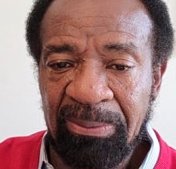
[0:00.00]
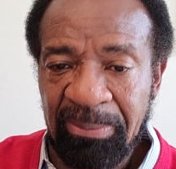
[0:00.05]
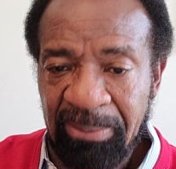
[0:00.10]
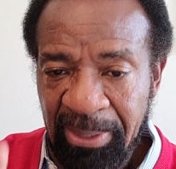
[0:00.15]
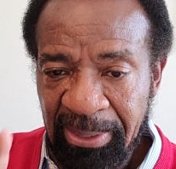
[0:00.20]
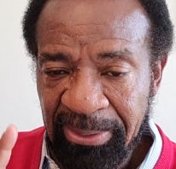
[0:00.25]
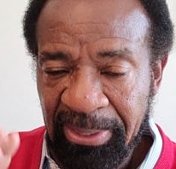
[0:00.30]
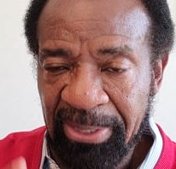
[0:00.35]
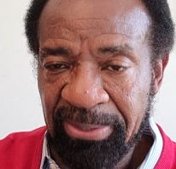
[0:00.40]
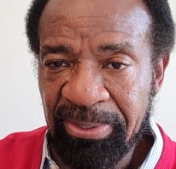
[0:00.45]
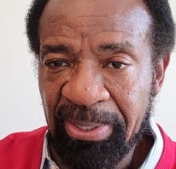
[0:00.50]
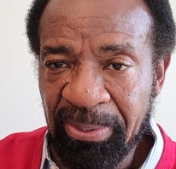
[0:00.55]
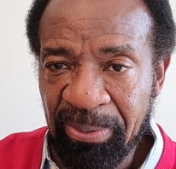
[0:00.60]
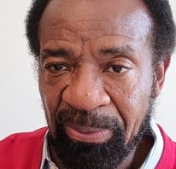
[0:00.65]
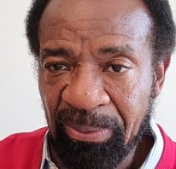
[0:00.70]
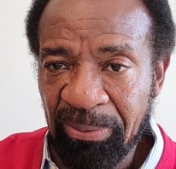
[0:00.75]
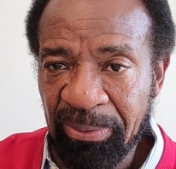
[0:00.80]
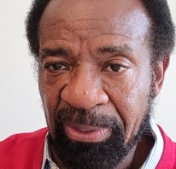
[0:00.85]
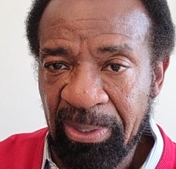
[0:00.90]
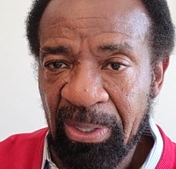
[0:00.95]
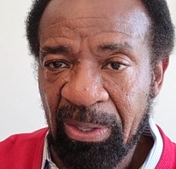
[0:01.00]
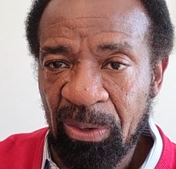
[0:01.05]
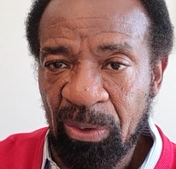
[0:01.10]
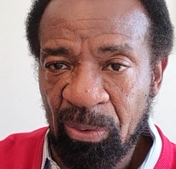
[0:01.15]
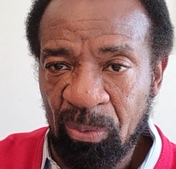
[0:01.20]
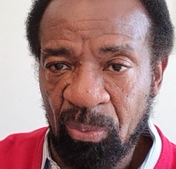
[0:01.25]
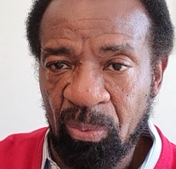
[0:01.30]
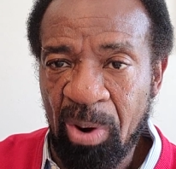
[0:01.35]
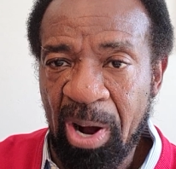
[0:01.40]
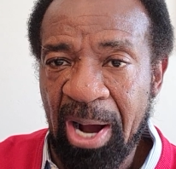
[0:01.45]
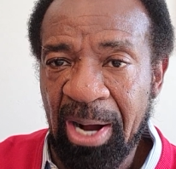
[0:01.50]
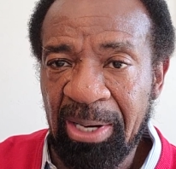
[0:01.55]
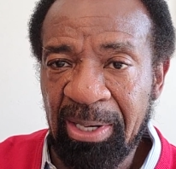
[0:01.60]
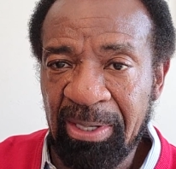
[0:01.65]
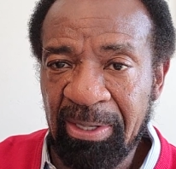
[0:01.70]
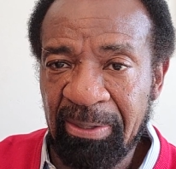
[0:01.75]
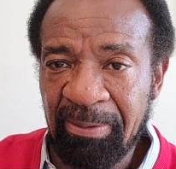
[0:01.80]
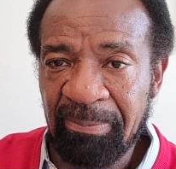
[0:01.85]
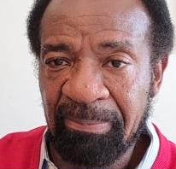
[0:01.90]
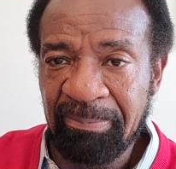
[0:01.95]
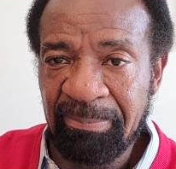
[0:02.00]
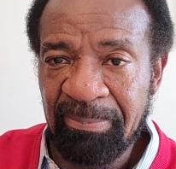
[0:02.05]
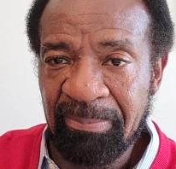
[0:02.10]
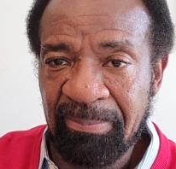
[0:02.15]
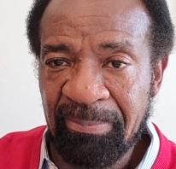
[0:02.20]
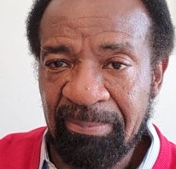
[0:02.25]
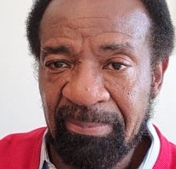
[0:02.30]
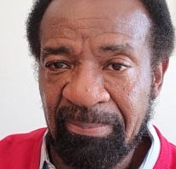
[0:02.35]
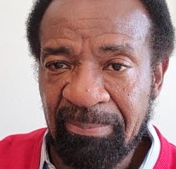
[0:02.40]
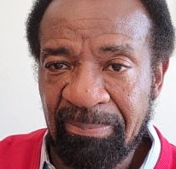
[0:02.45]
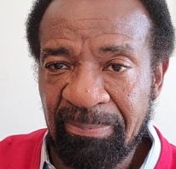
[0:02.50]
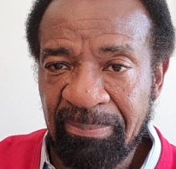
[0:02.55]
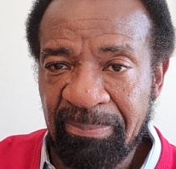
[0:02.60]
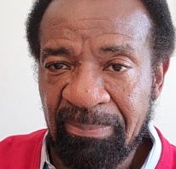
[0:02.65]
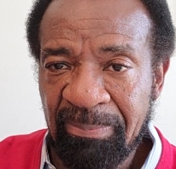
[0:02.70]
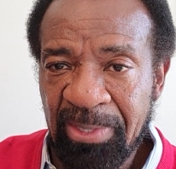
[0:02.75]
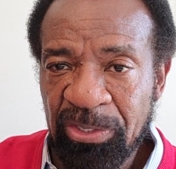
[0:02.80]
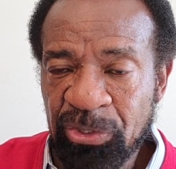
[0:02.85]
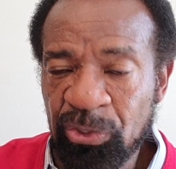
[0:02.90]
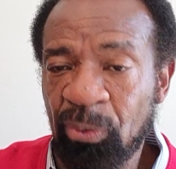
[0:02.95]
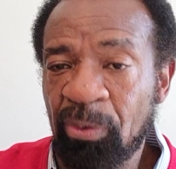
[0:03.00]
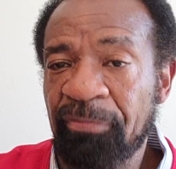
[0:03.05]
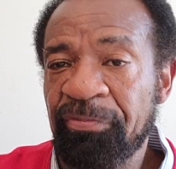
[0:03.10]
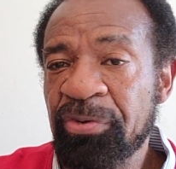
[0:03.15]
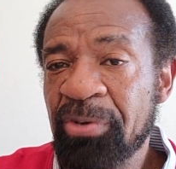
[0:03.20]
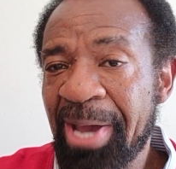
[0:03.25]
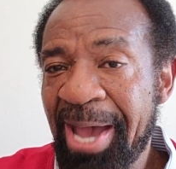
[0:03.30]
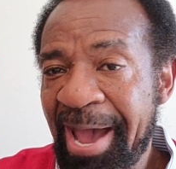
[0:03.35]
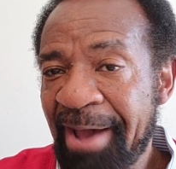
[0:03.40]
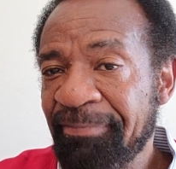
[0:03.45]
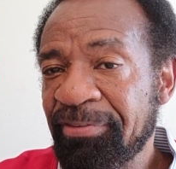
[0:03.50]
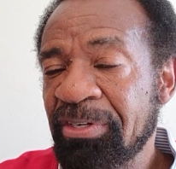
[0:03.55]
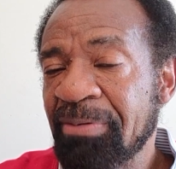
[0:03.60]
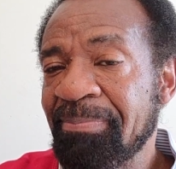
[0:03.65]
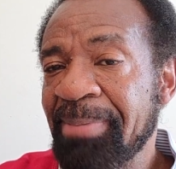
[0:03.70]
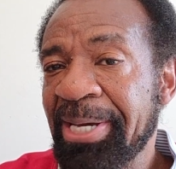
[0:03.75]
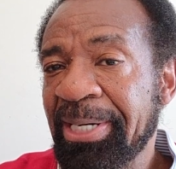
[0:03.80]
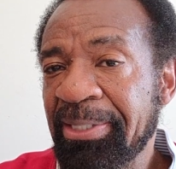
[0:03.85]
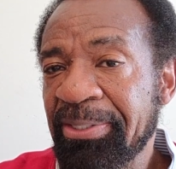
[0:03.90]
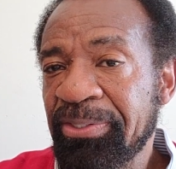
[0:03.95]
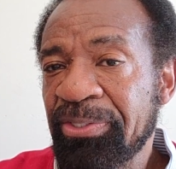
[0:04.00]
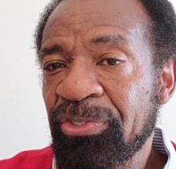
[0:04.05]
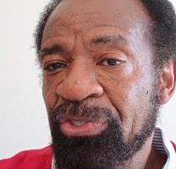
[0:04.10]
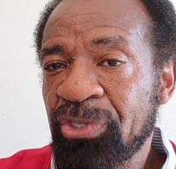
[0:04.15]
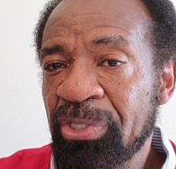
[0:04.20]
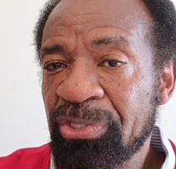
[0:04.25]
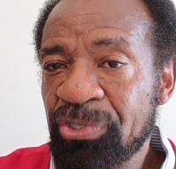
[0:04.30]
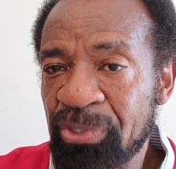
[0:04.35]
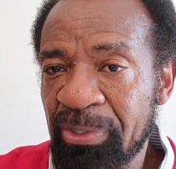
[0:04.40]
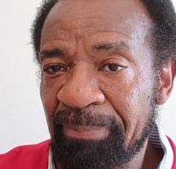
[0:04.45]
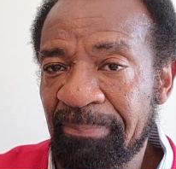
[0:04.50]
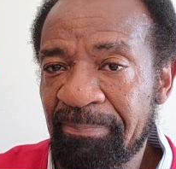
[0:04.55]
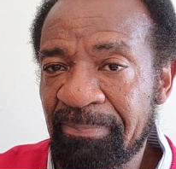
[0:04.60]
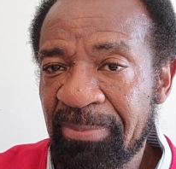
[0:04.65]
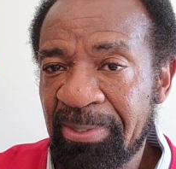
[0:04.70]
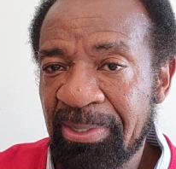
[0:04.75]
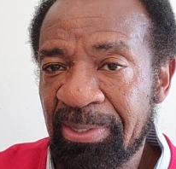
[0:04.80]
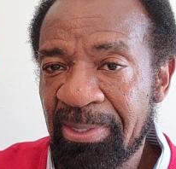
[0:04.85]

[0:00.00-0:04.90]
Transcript: as I said earlier, walk. So if you have to make a decision,